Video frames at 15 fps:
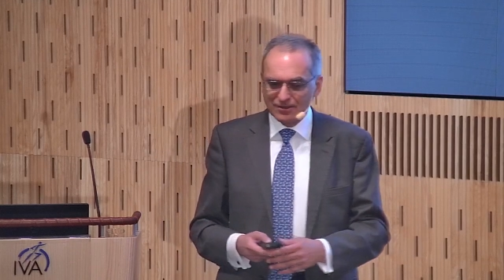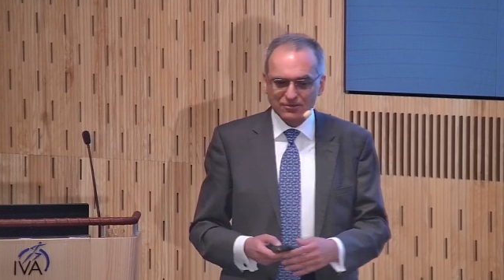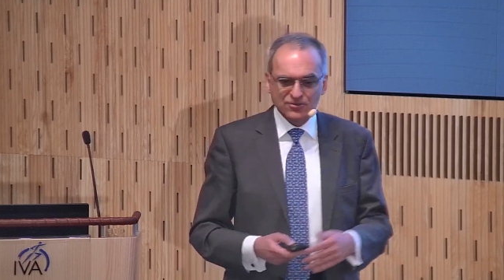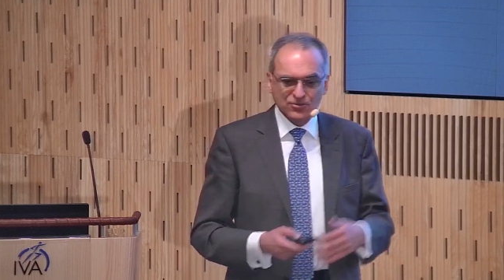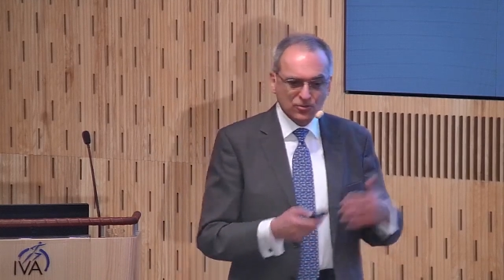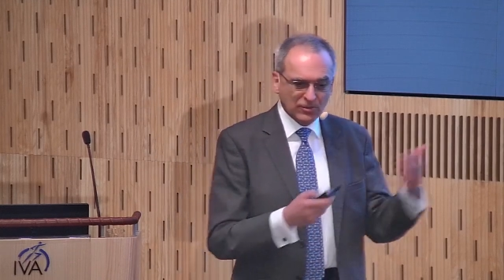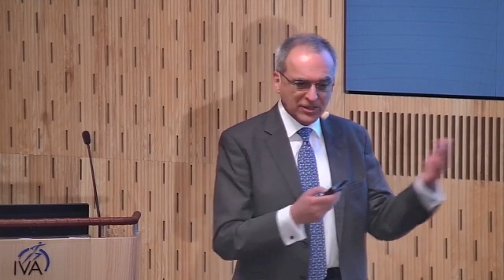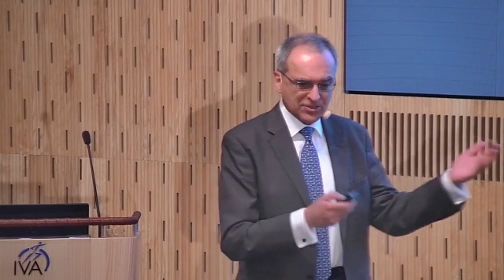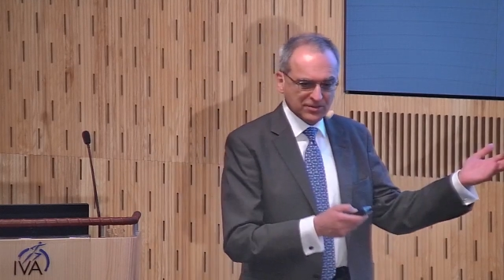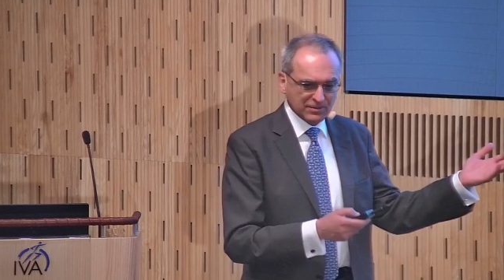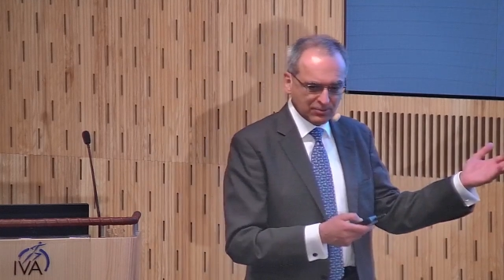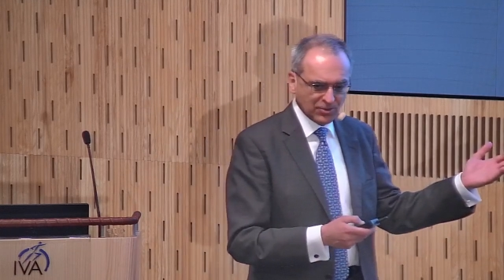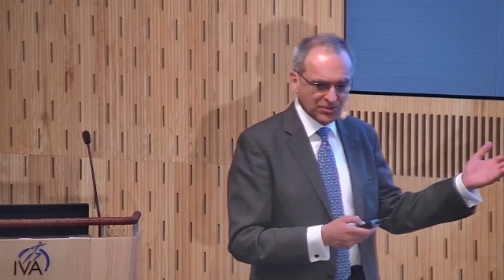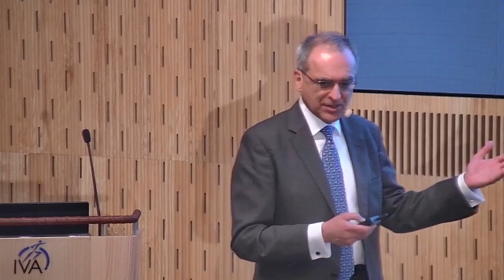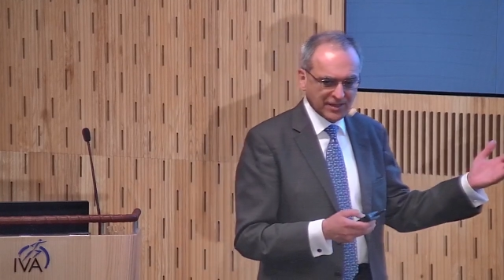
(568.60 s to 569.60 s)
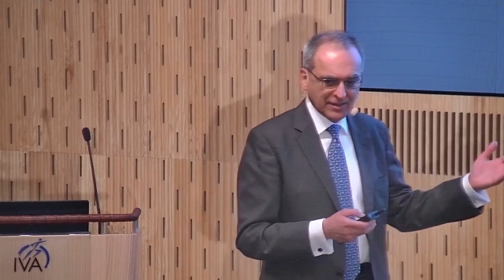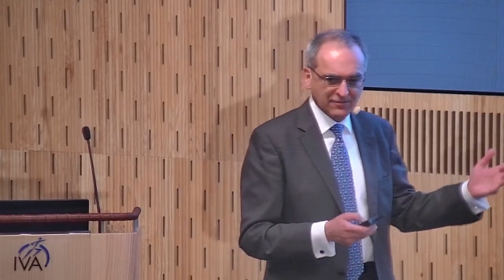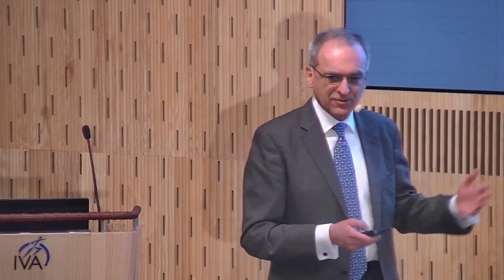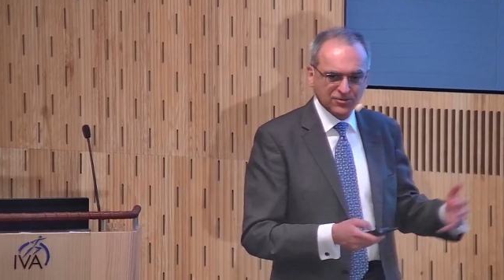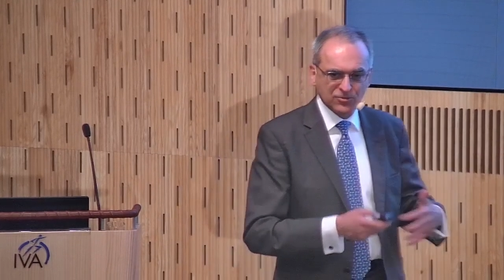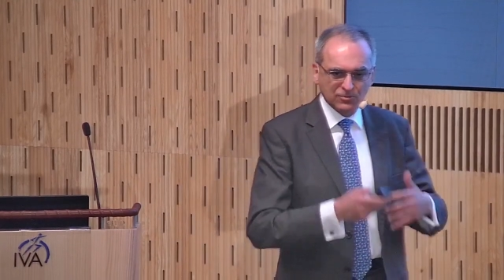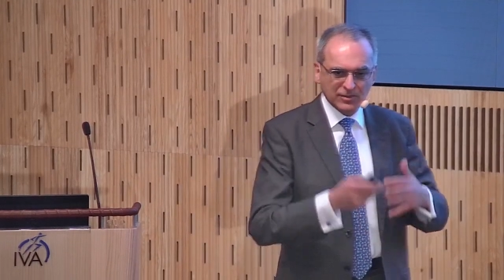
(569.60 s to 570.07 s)
Too much reporting
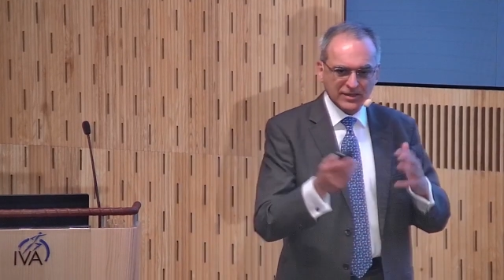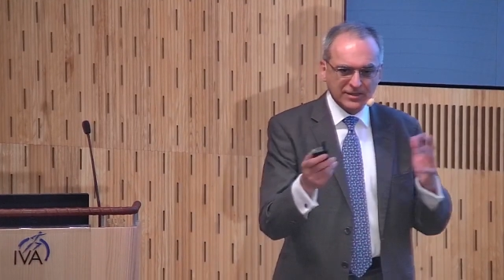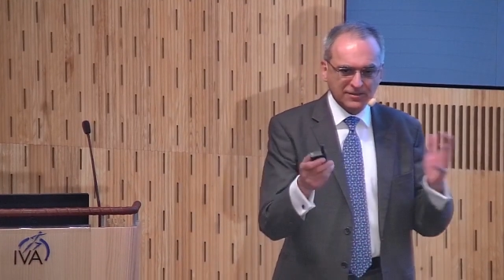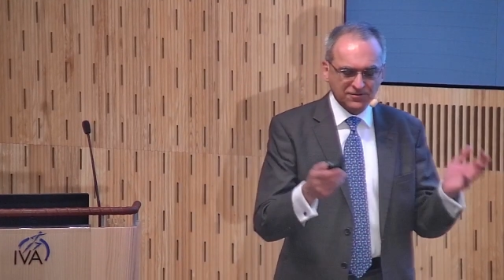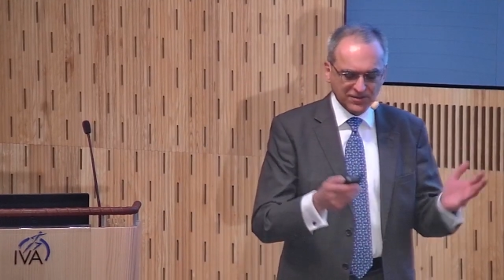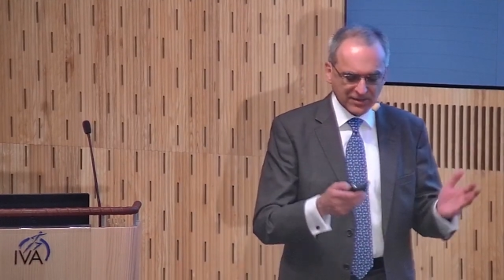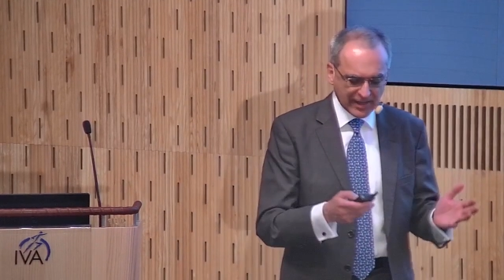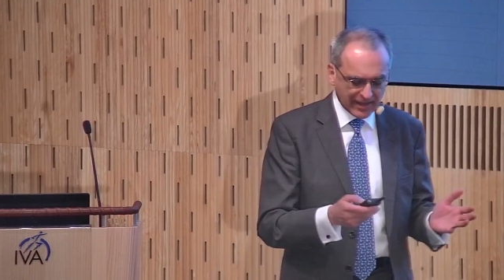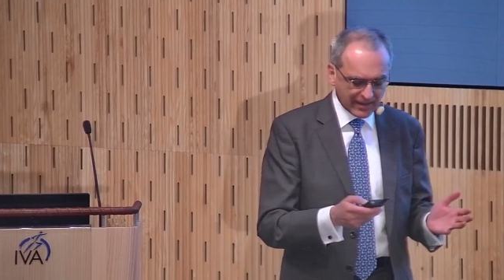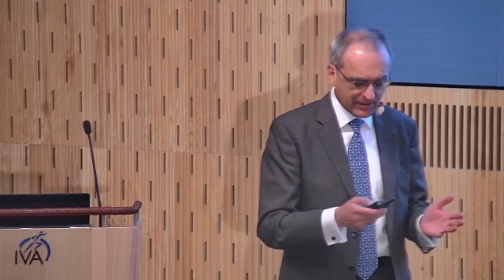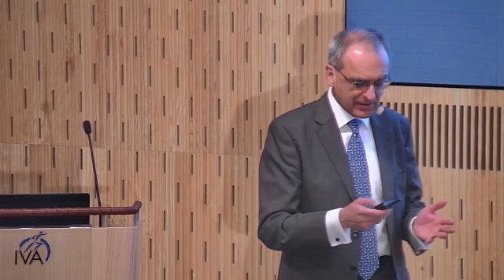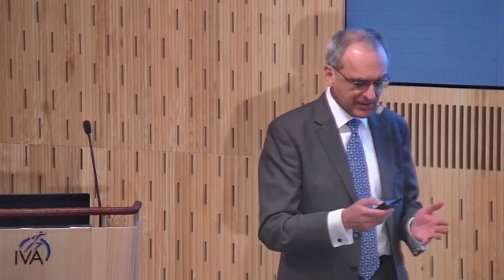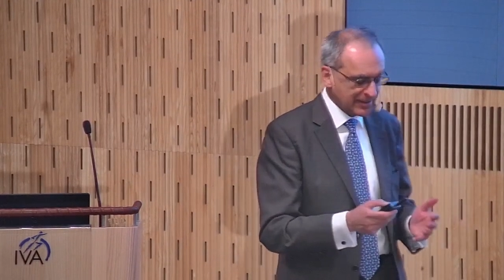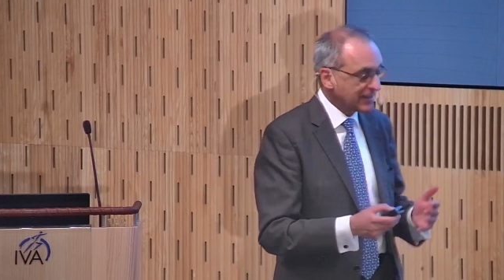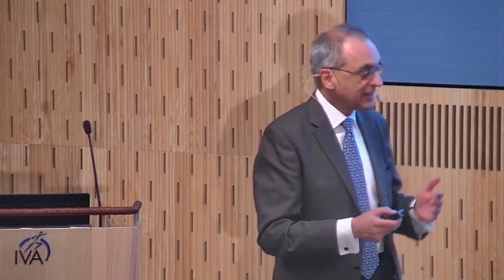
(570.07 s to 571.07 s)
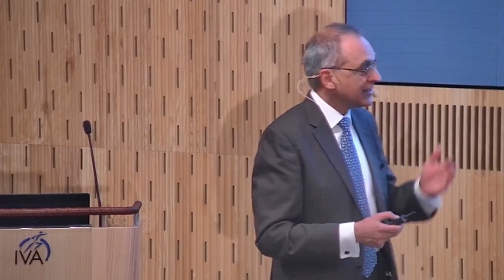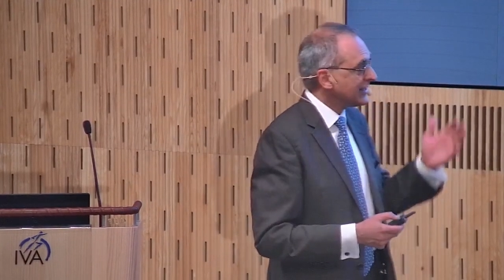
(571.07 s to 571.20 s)
for too many different angles.